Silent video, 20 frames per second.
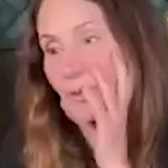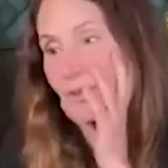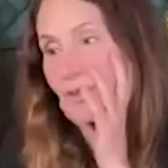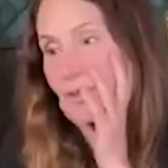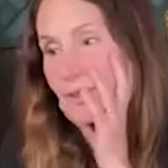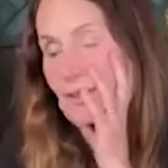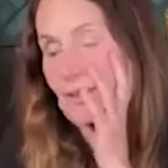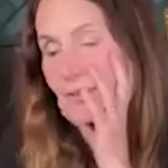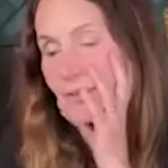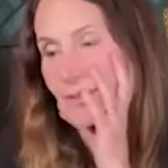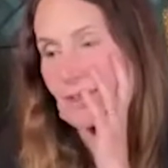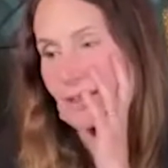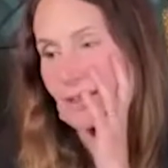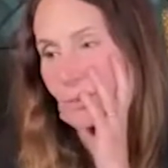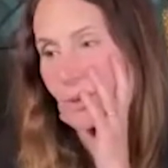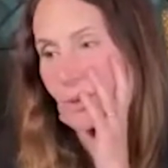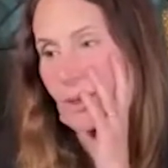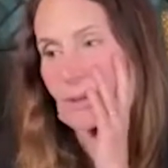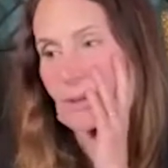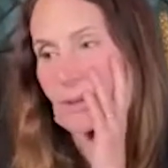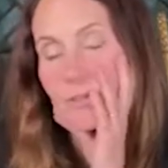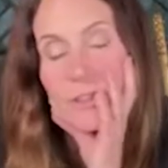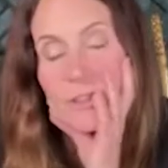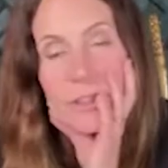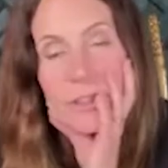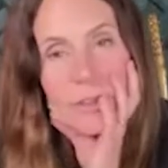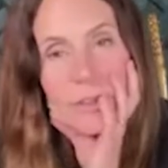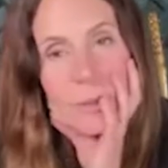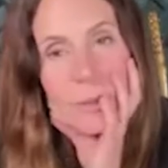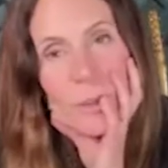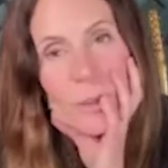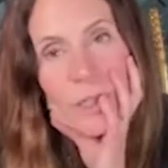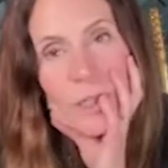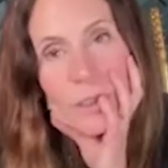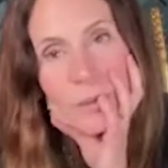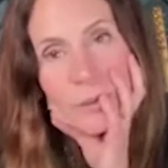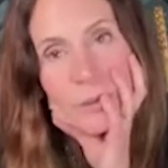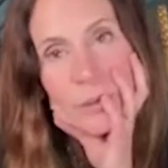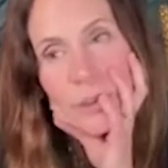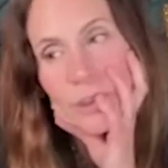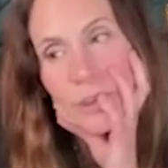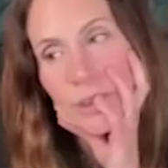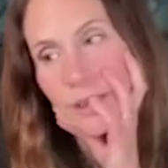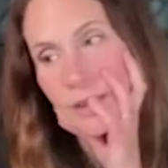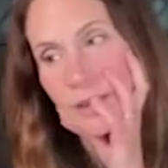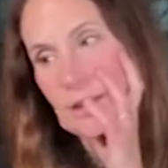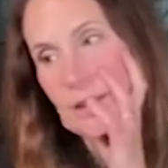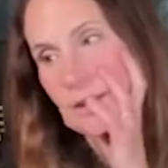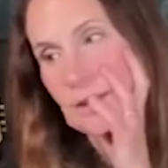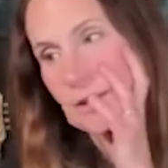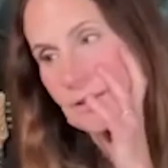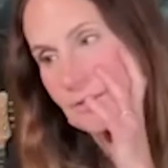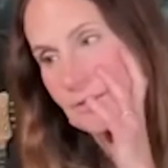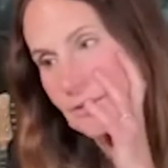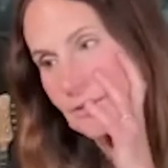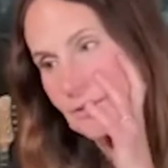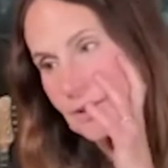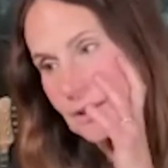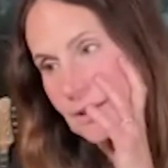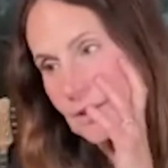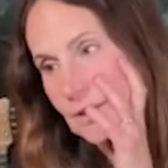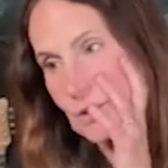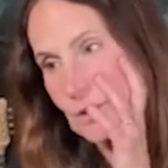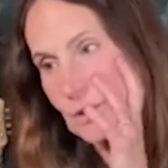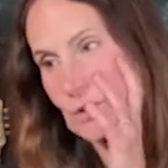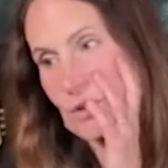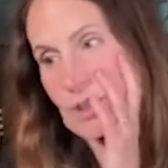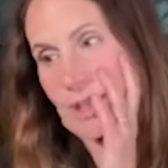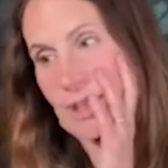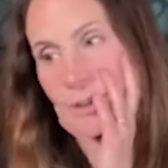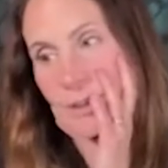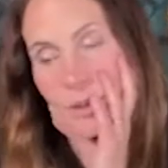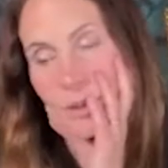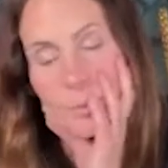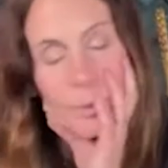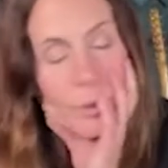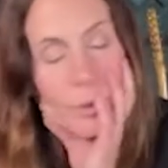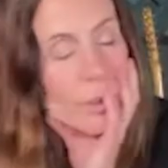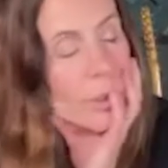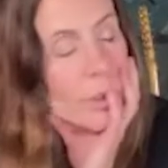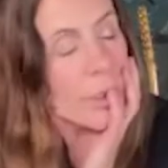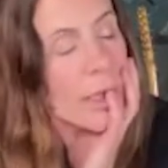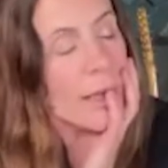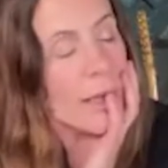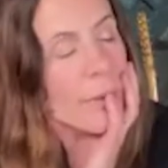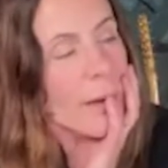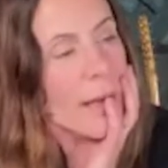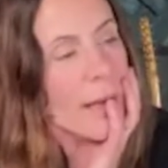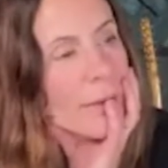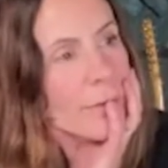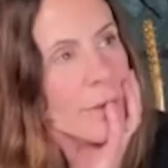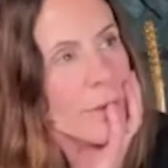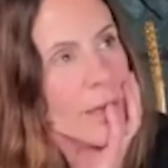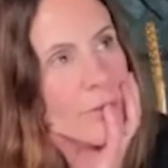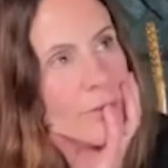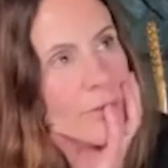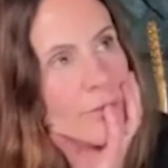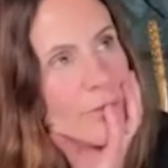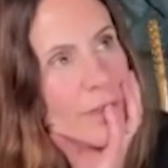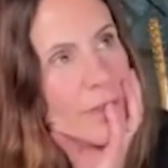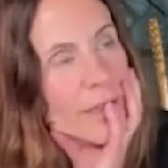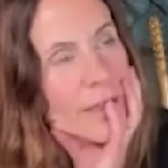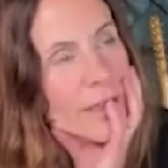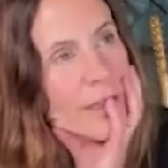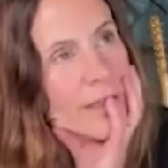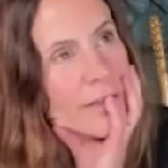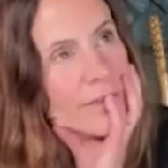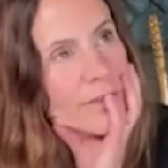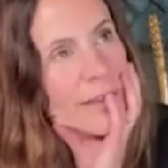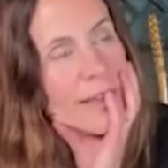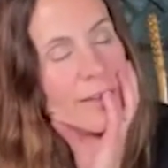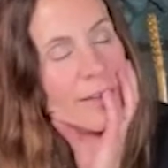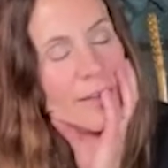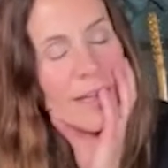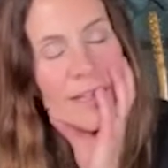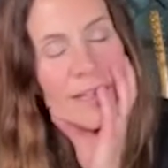stuff. Like, I love Gillian Welch. I love Serge Gainsbourg. I love that